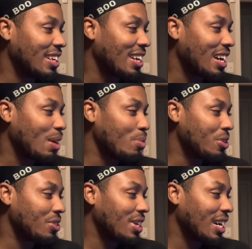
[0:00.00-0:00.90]
I
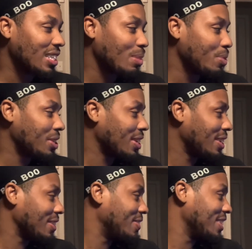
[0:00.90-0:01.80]
miss you guys. I miss all
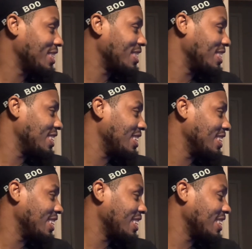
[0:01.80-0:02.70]
the questions
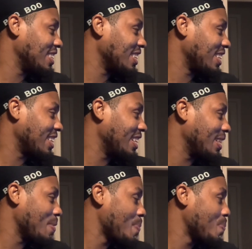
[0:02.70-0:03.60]
and things like
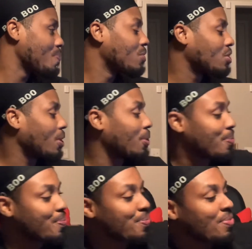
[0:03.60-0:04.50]
that. So
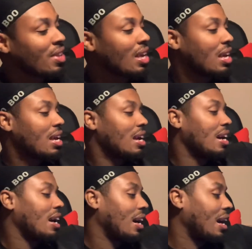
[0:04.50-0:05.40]

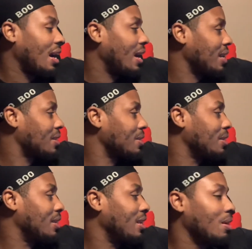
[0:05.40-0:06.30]
I
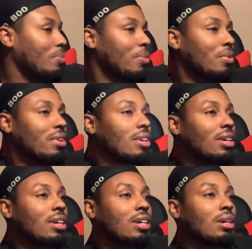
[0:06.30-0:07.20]
actually am
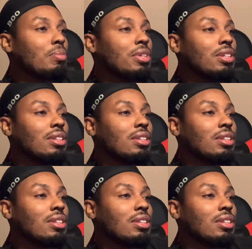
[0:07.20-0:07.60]
coming